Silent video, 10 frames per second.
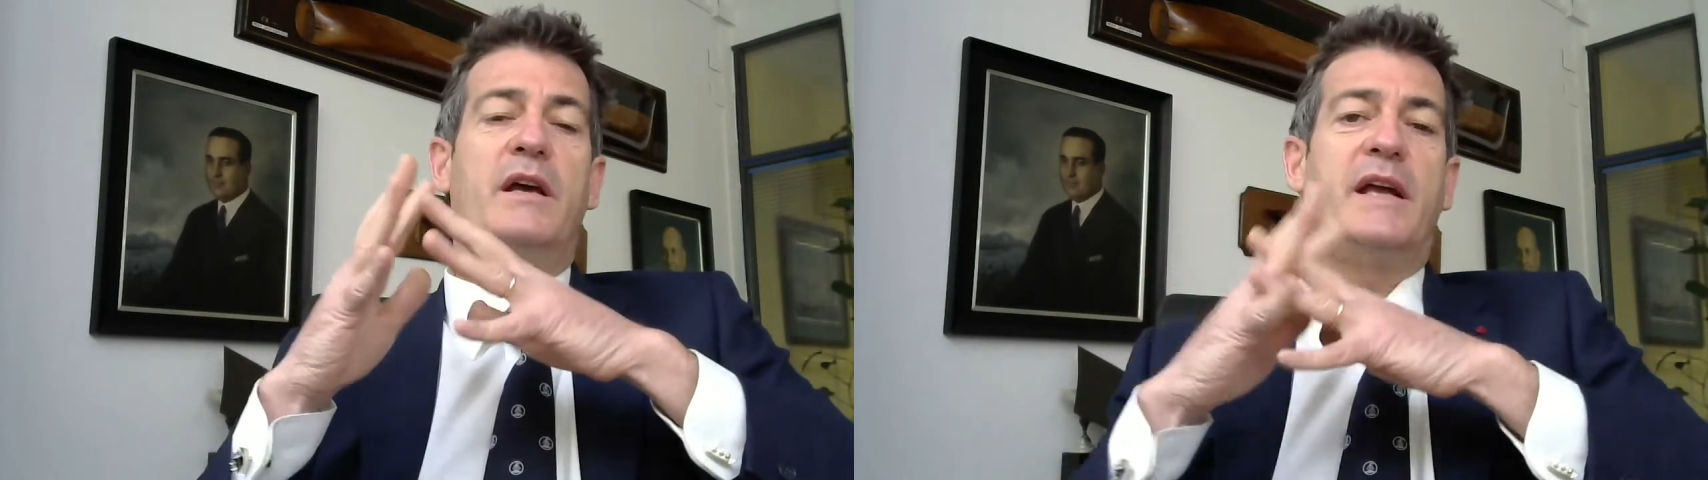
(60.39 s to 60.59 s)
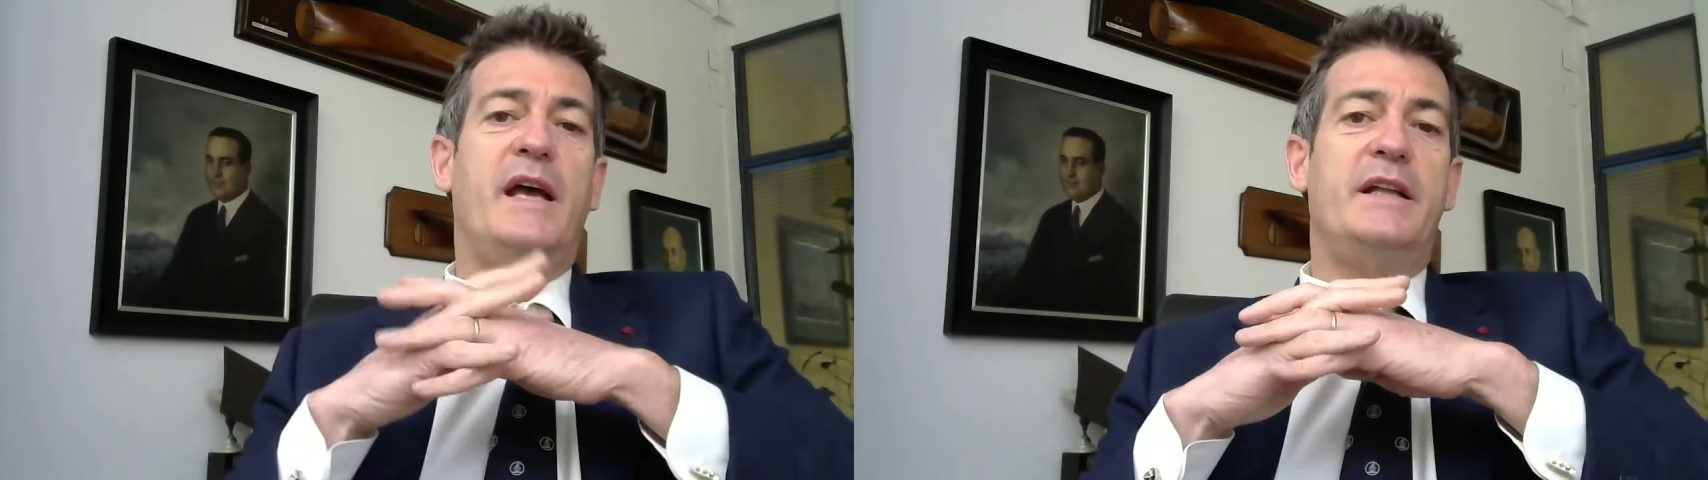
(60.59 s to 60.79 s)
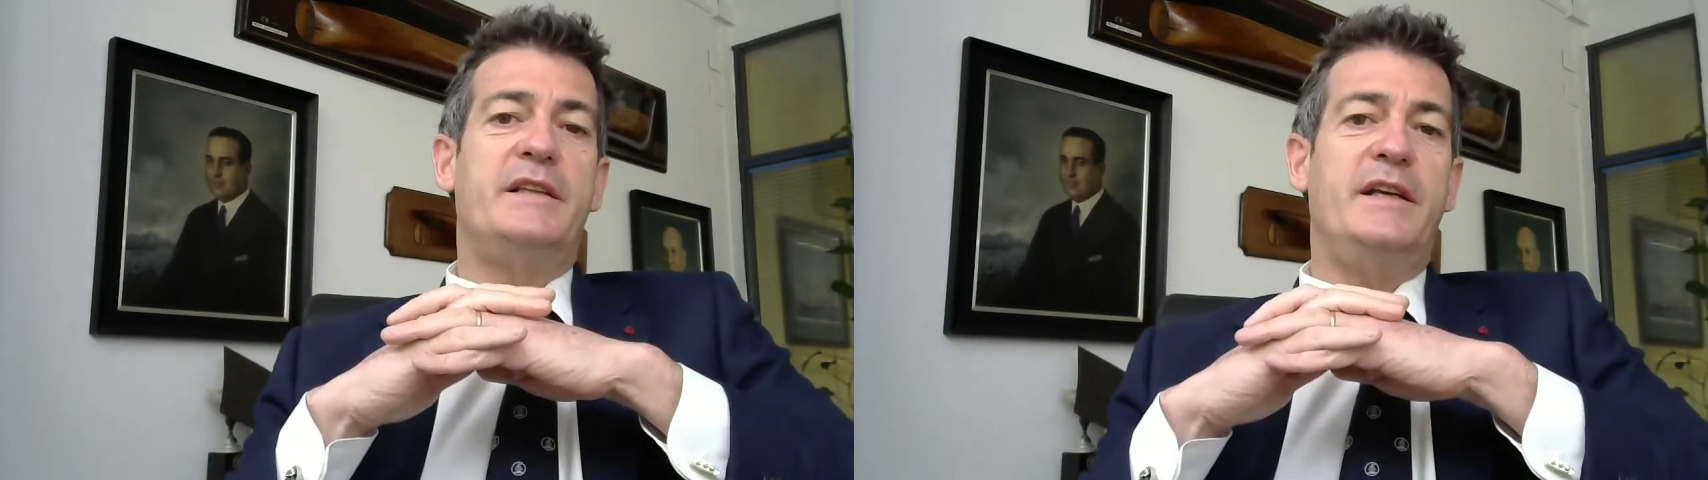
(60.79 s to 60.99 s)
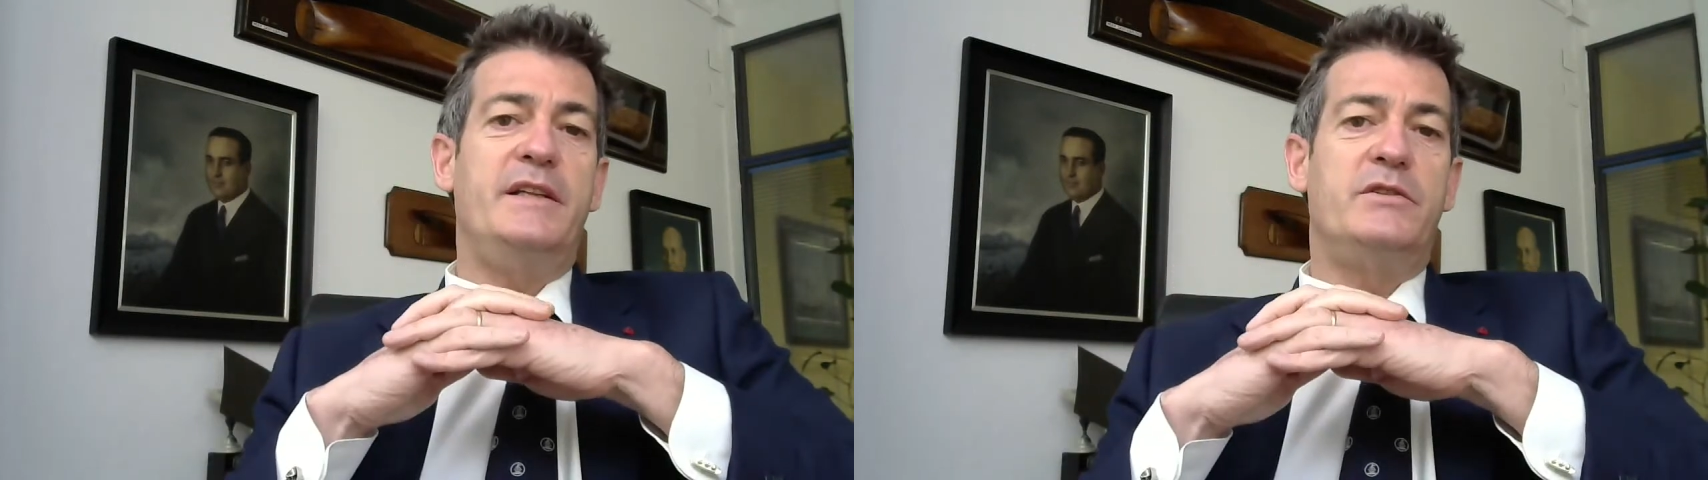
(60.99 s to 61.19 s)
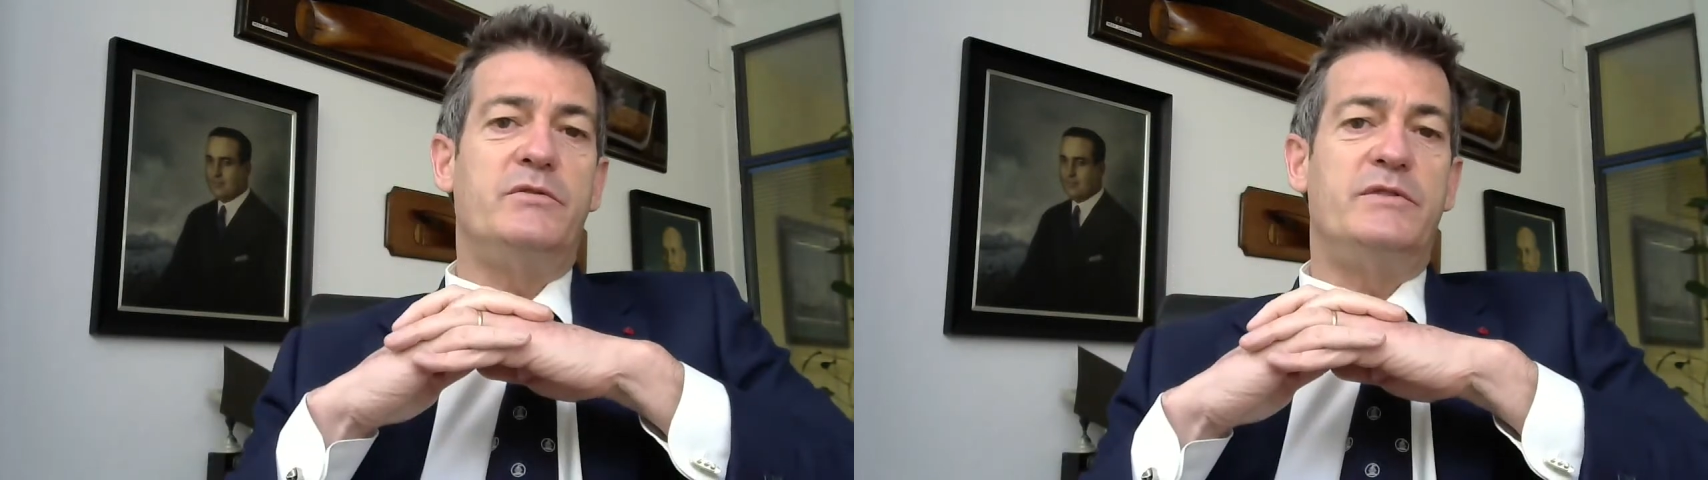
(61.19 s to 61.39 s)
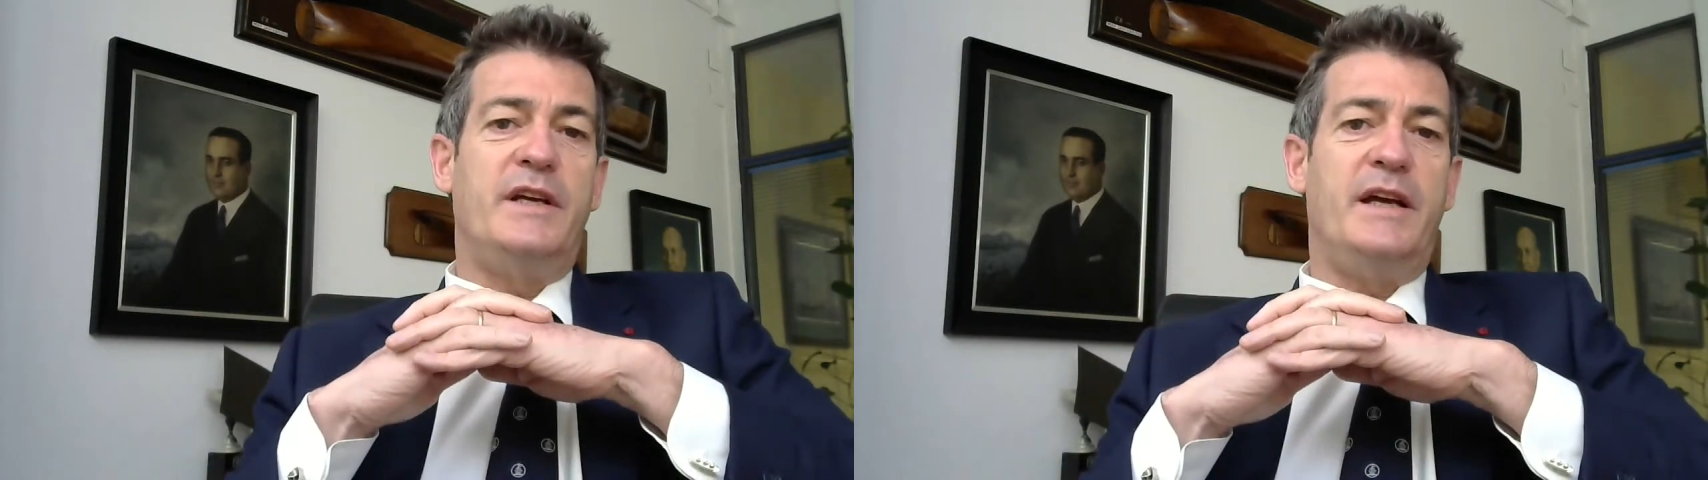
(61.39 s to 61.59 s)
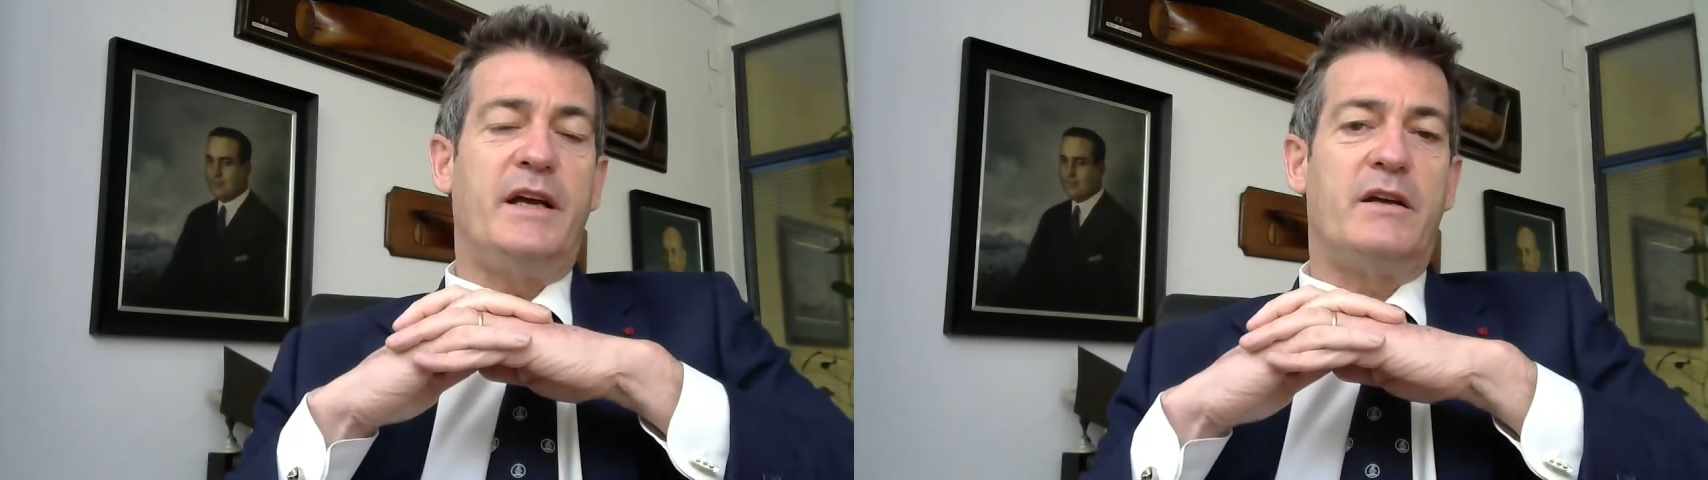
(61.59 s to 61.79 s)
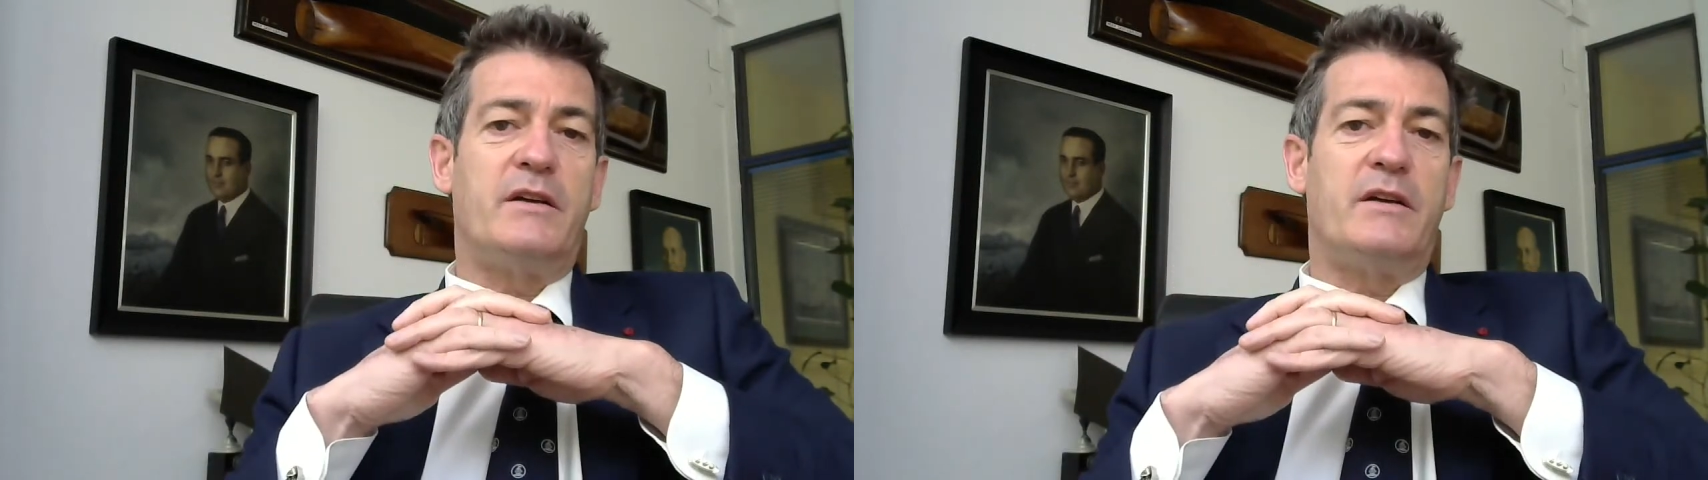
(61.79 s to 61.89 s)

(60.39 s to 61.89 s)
get into the